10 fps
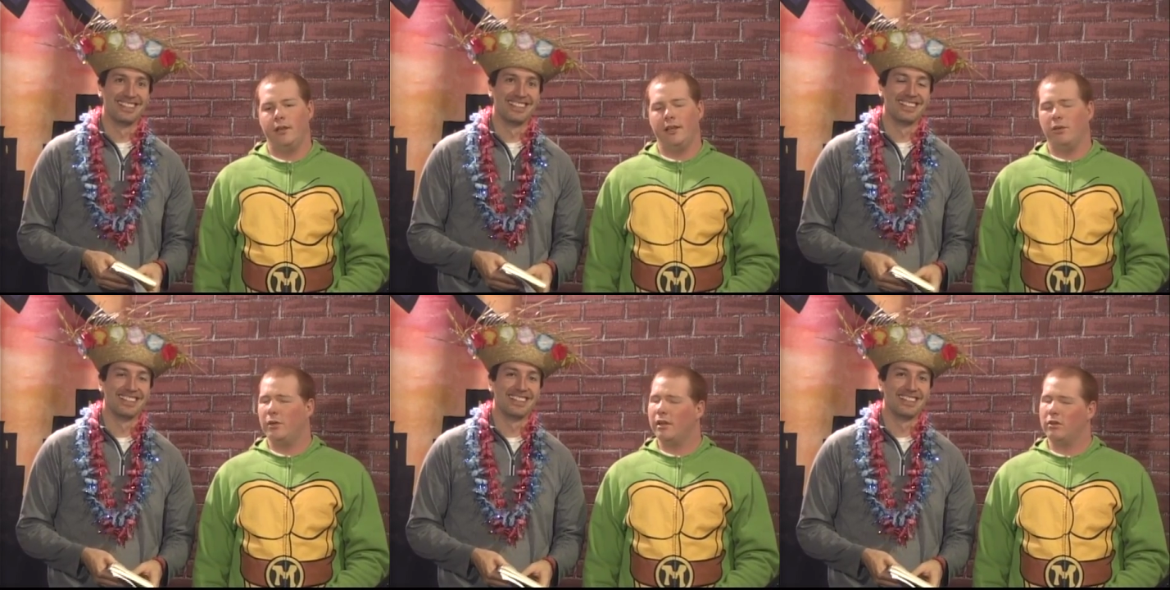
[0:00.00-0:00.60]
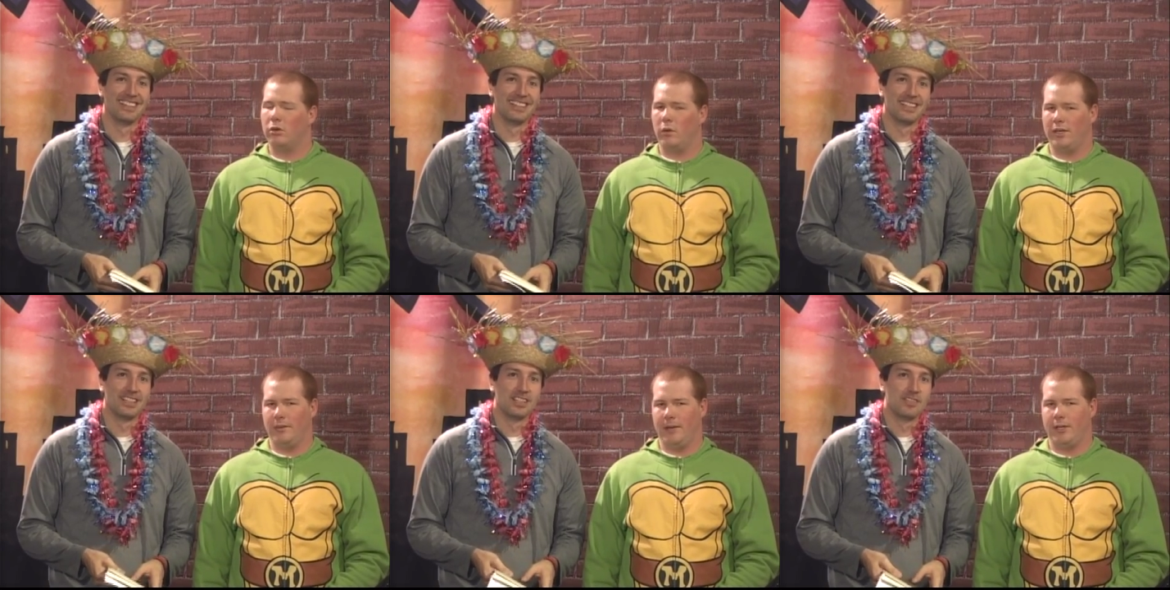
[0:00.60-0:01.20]
Speaker 1: They do get a little
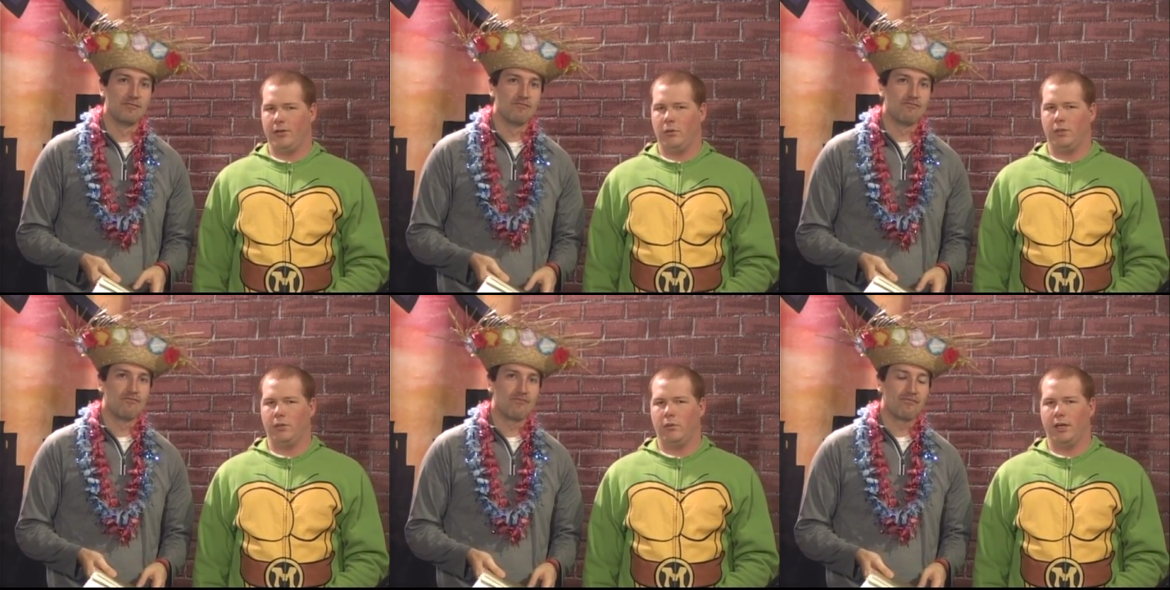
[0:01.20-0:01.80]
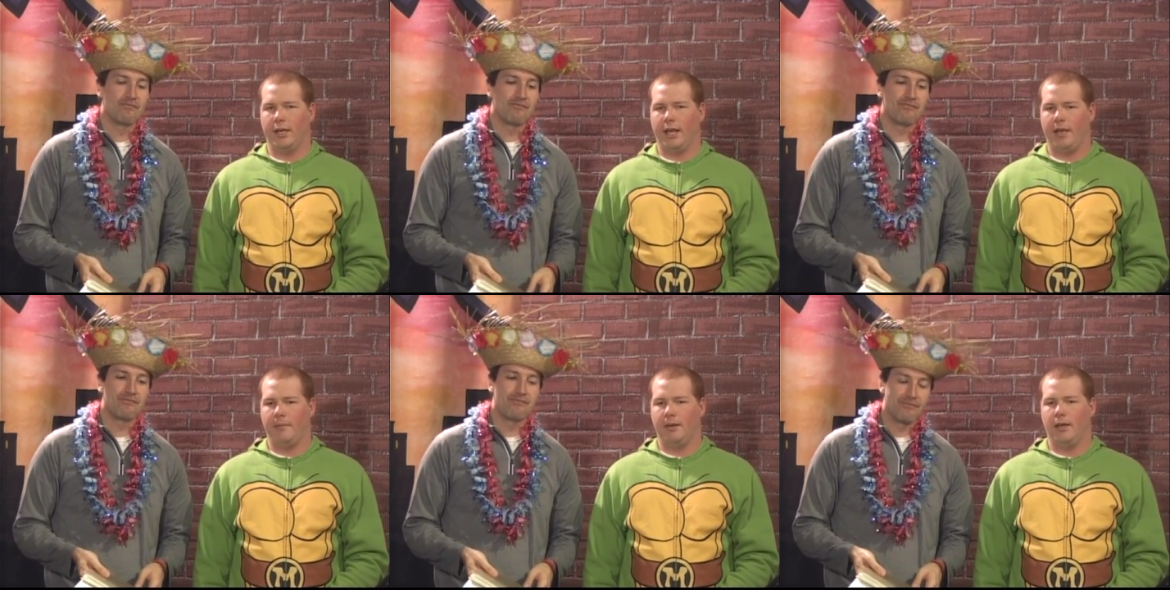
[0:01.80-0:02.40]
one-dimensional with the run
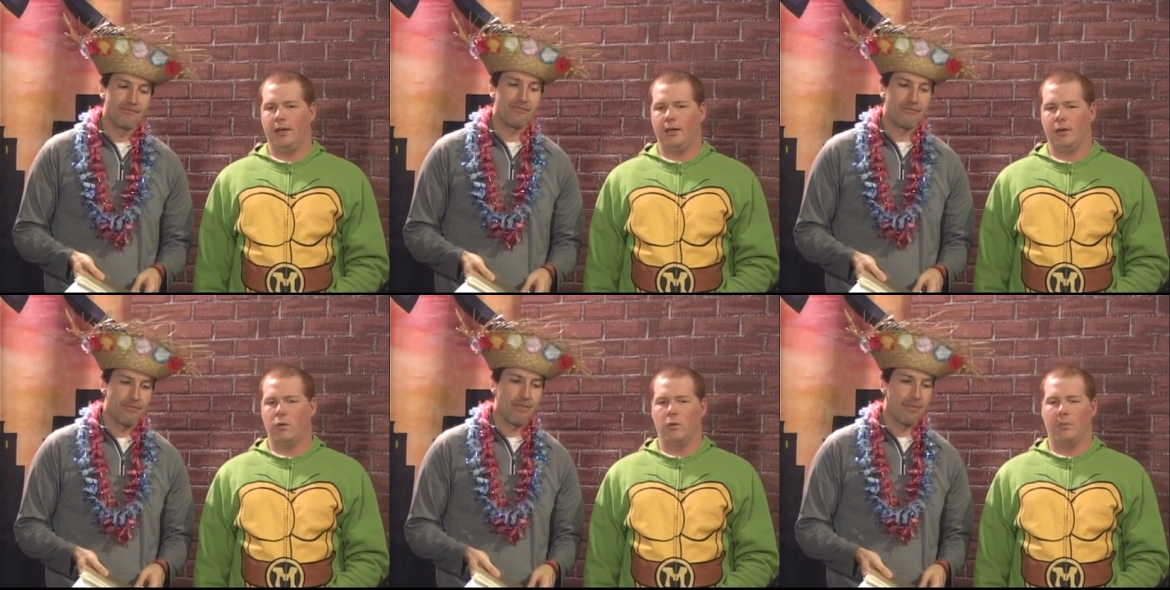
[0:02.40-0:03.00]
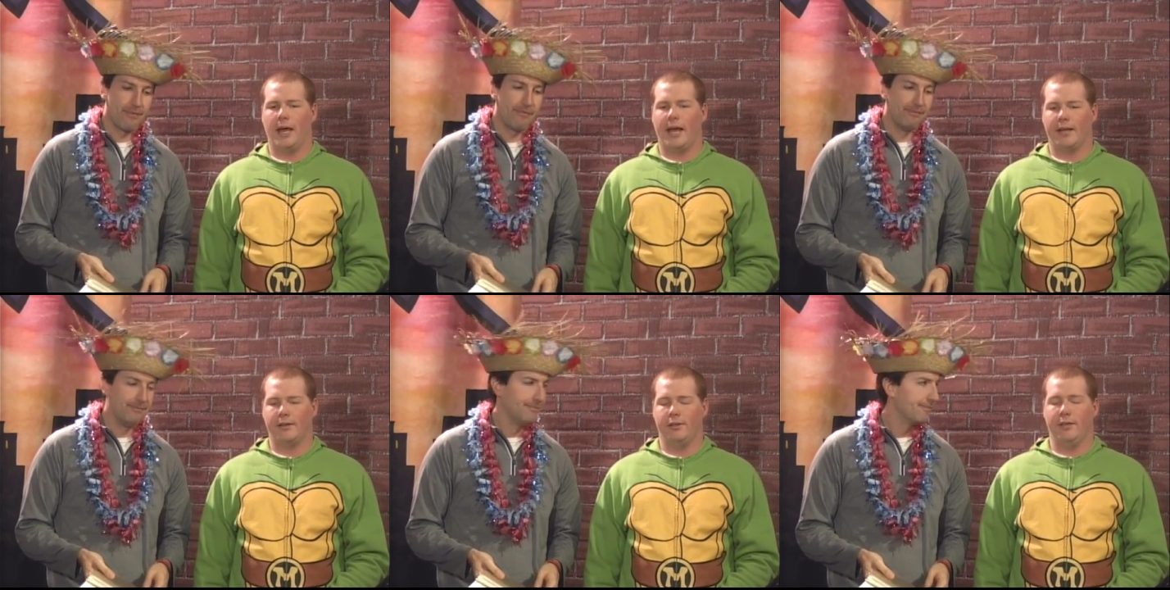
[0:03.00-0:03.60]
game. Uh, quarterback
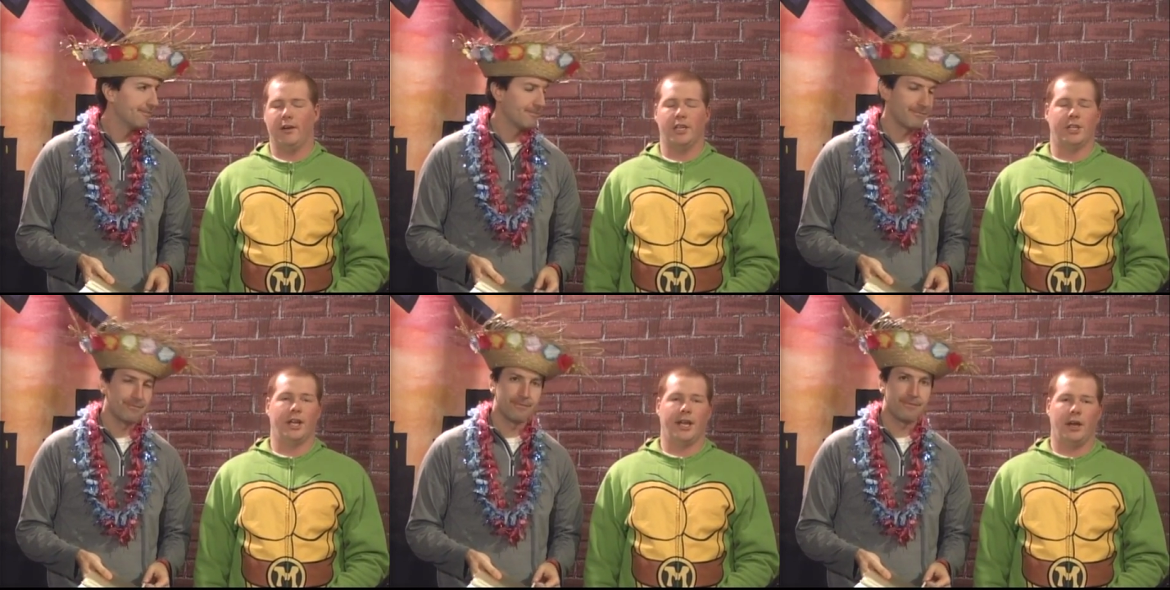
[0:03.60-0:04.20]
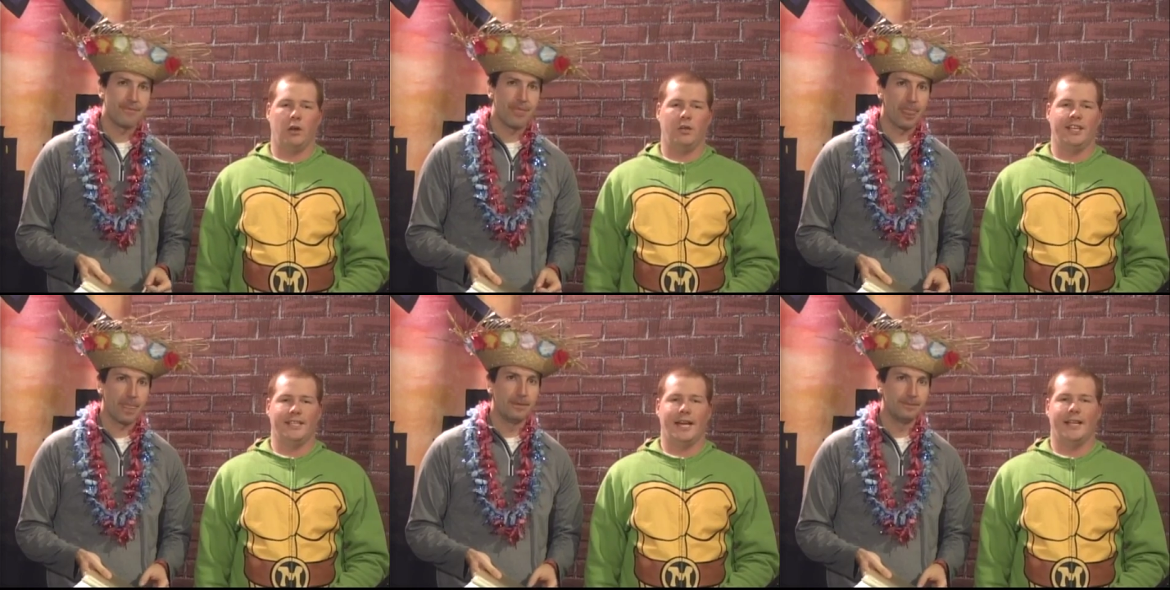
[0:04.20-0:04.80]
Levi Janicaro
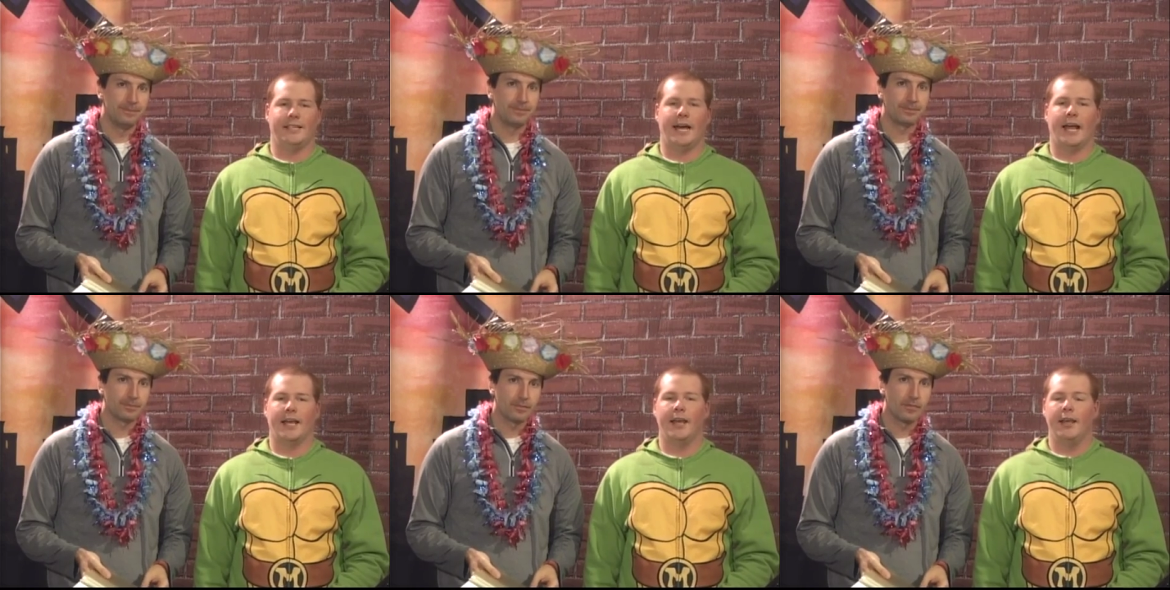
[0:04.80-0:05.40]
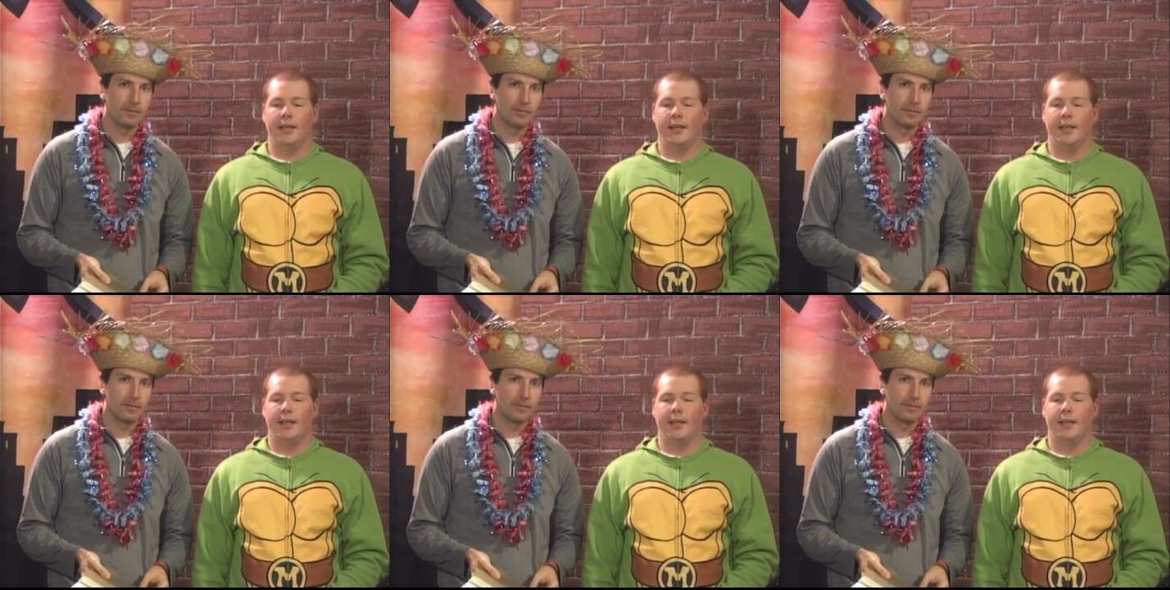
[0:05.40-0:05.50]
leads that attack.